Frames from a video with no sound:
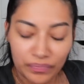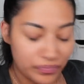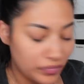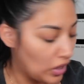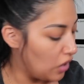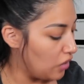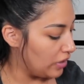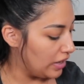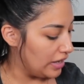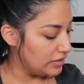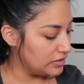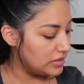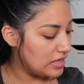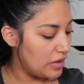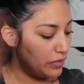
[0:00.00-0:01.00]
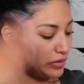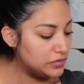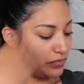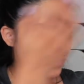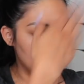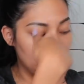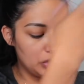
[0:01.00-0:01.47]
Okay, so that one's
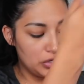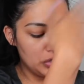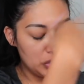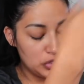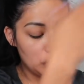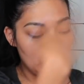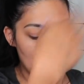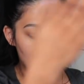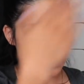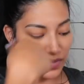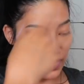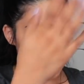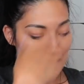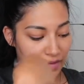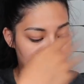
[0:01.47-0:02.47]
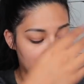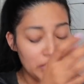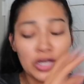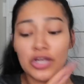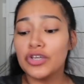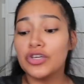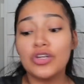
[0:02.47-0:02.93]
for 12 p.m.
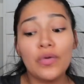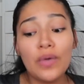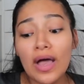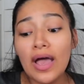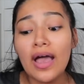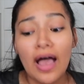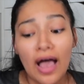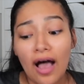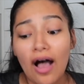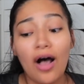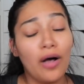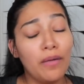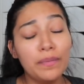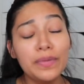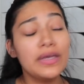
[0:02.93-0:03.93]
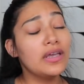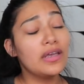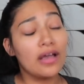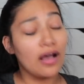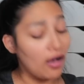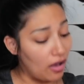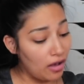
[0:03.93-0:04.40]
You know what? I'll be
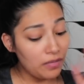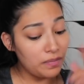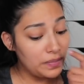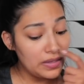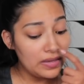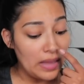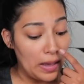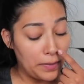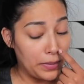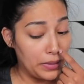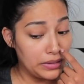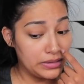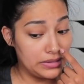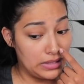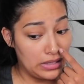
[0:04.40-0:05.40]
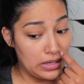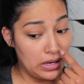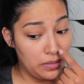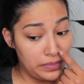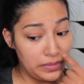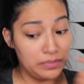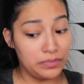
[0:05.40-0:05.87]
I'll be that person or
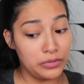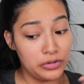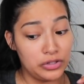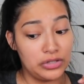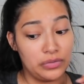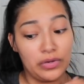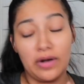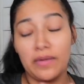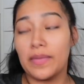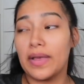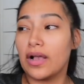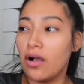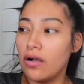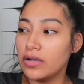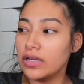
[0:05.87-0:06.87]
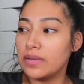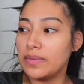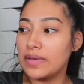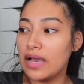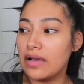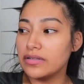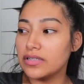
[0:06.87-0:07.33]
I'll be bougie where I'm like, oh, I'm gonna
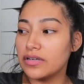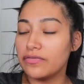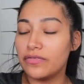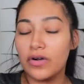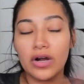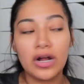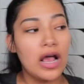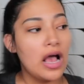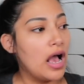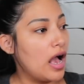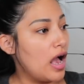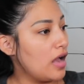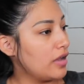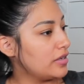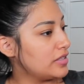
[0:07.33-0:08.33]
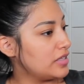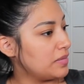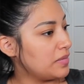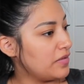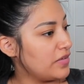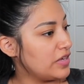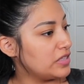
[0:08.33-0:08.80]
be out till four. I'm gonna take
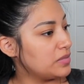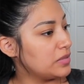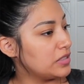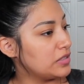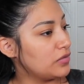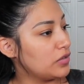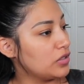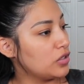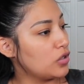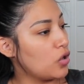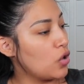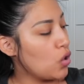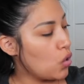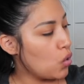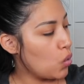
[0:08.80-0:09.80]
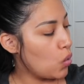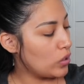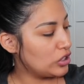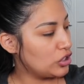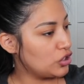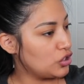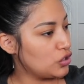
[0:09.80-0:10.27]
my face mist for a little
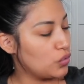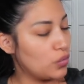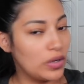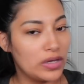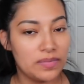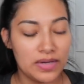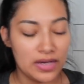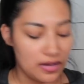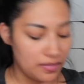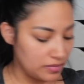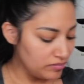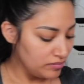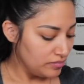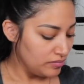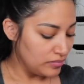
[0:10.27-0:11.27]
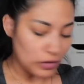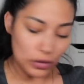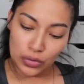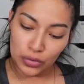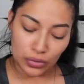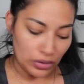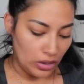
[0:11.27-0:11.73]
whoosh, wake me up.
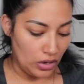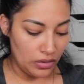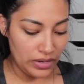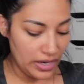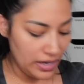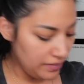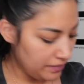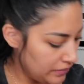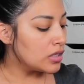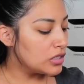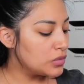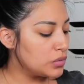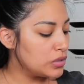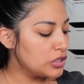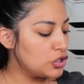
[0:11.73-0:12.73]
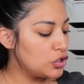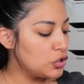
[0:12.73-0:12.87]
Ooh, okay. This one is